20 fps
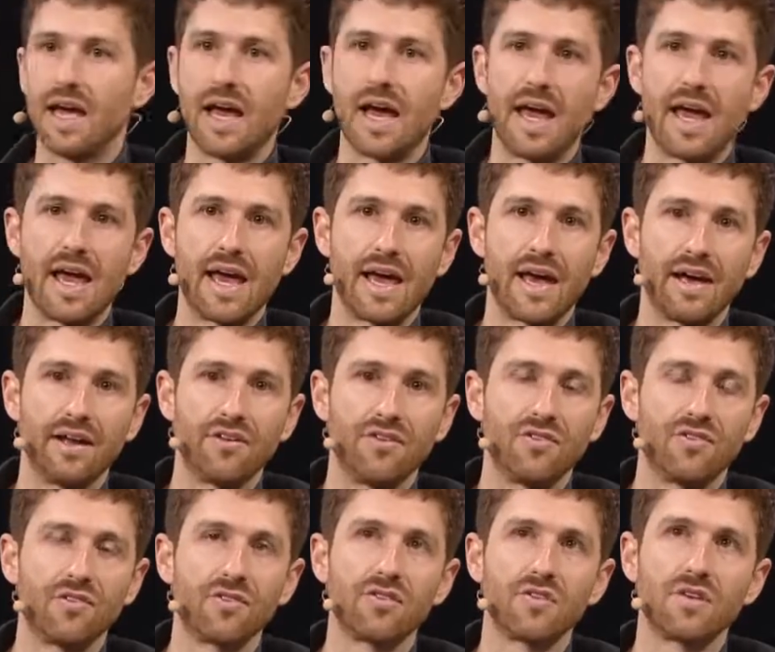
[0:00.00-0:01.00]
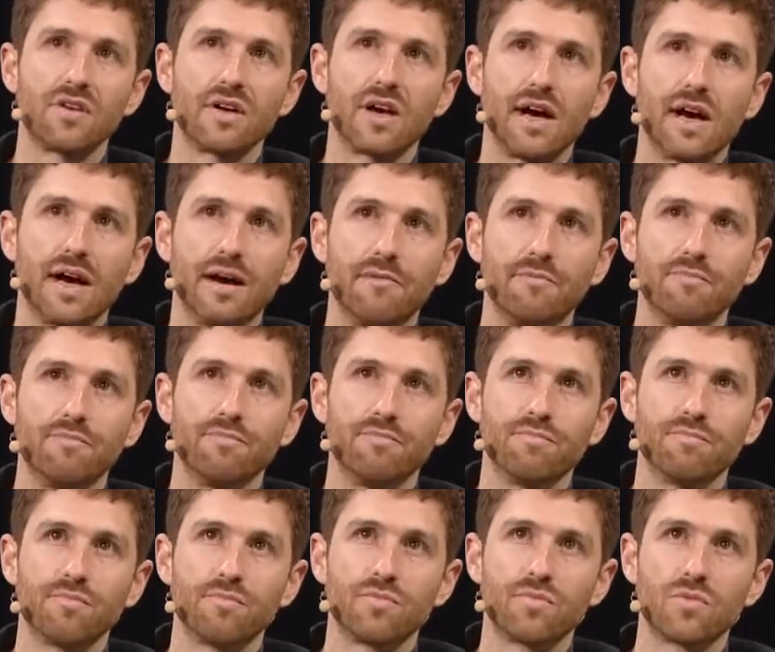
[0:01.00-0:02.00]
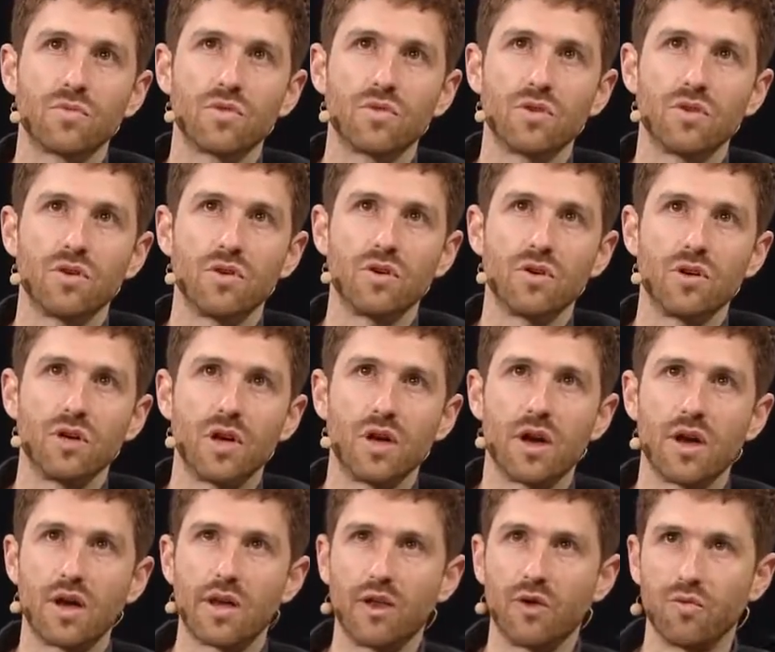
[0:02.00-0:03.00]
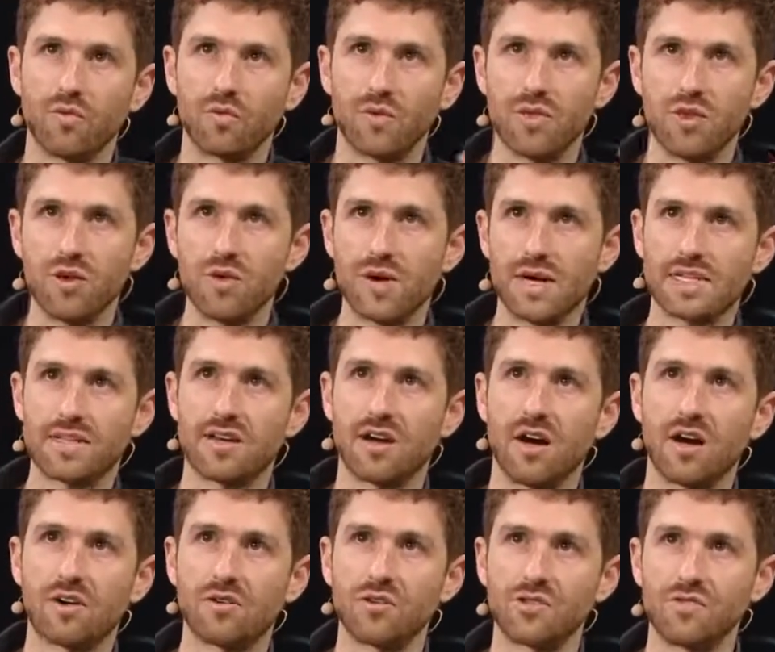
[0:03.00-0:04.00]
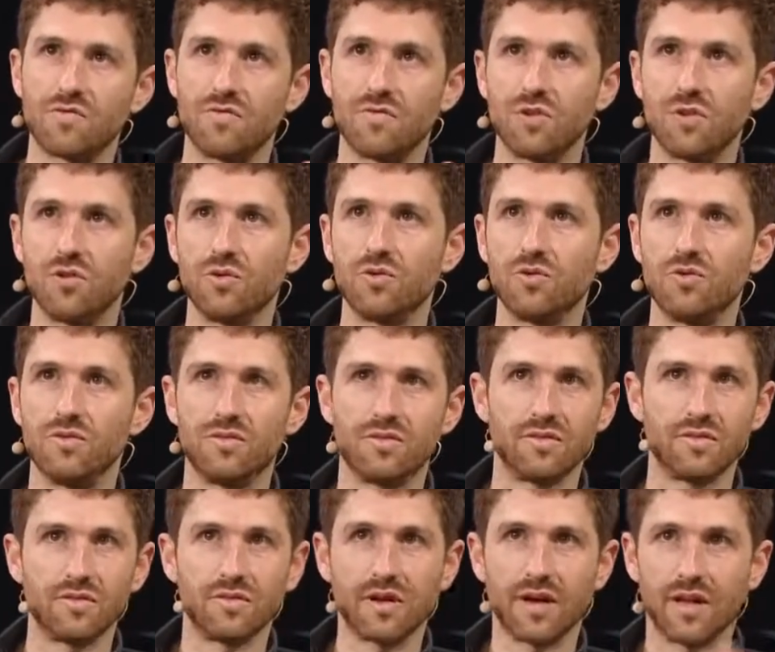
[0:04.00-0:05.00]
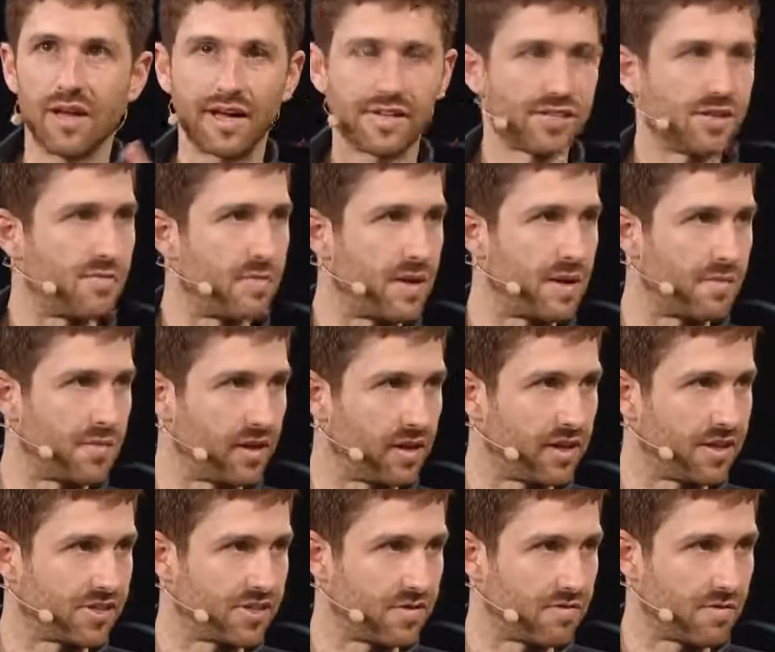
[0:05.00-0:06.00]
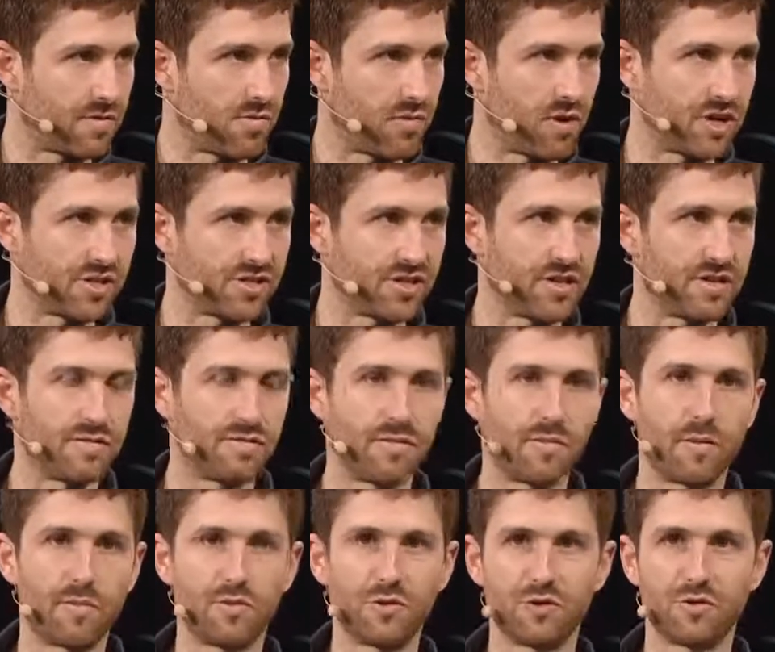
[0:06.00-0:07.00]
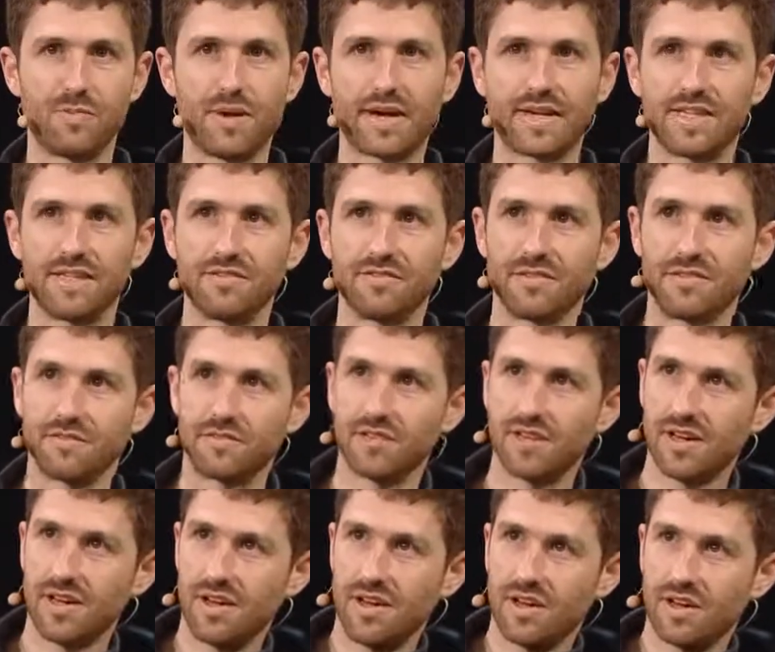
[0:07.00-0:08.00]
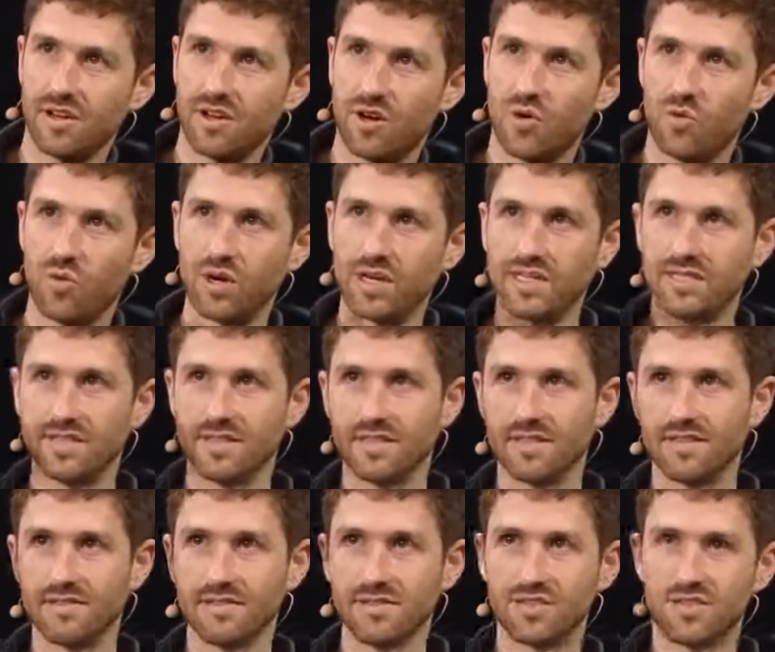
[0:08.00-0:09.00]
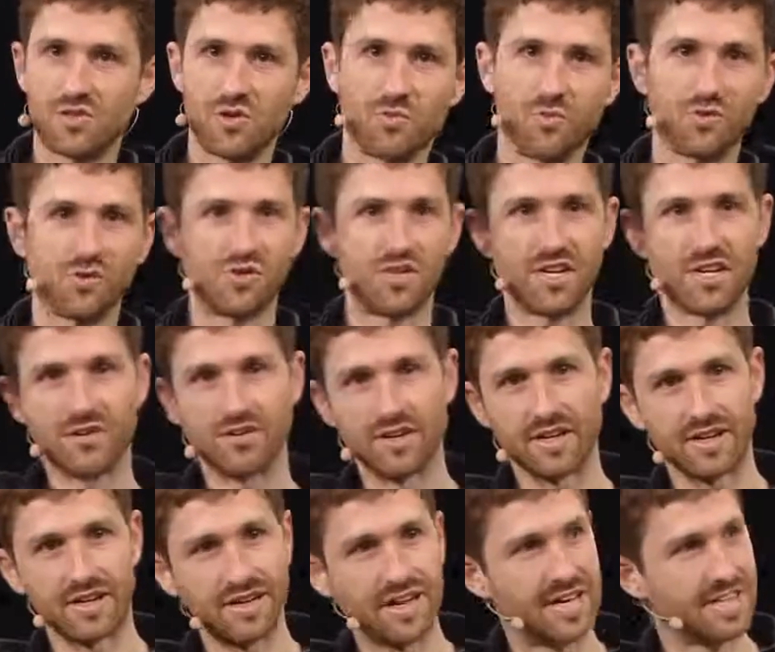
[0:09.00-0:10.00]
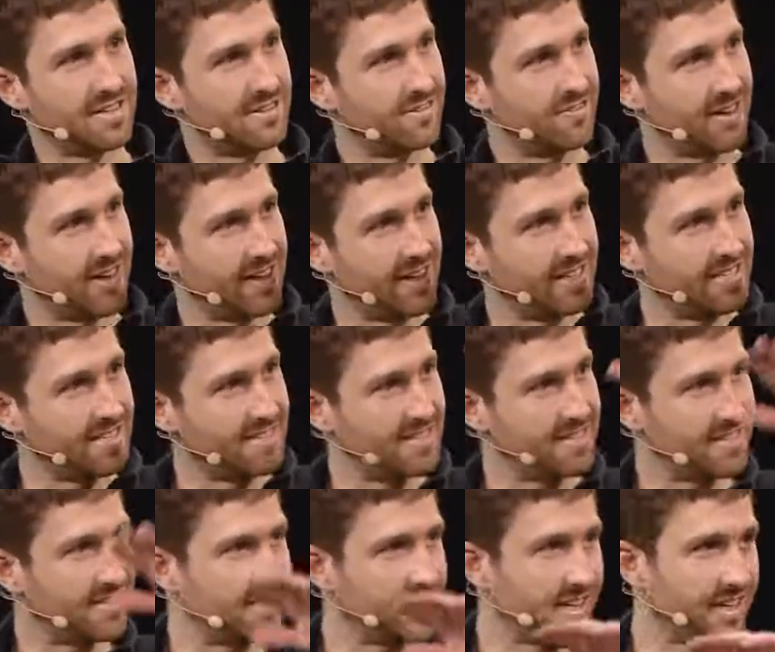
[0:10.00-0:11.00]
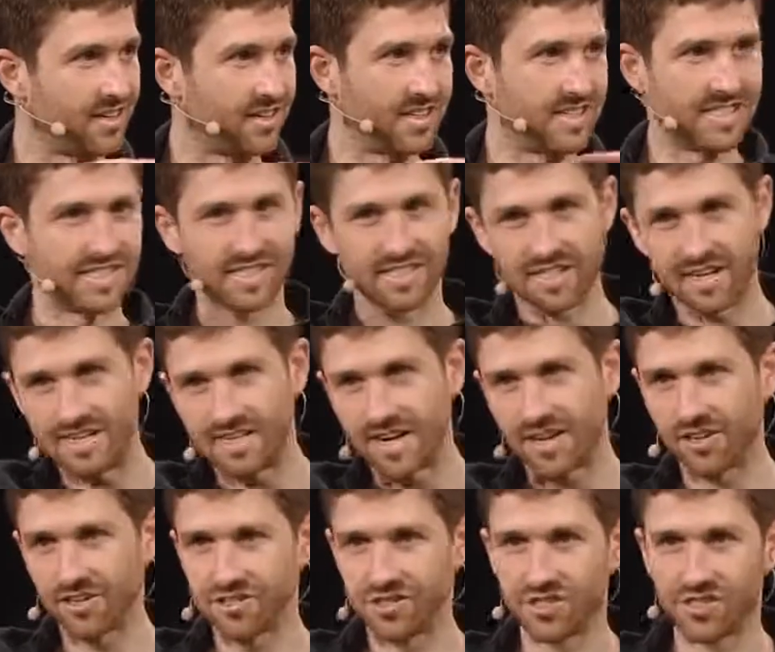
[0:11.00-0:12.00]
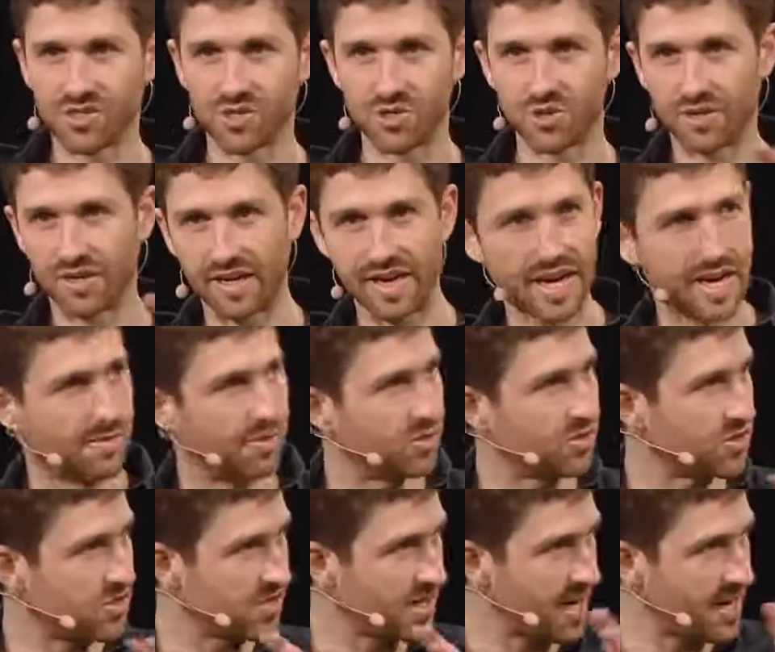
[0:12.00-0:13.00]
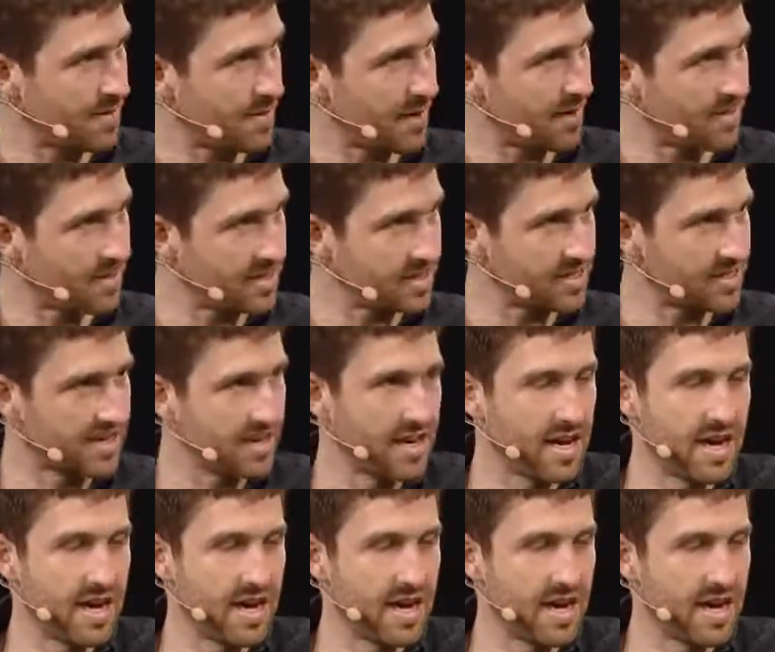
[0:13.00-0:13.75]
And the US Congress viewed election manipulation from Russia from a perspective of, what does the super secret classified signal and intelligence sort of cables say about this?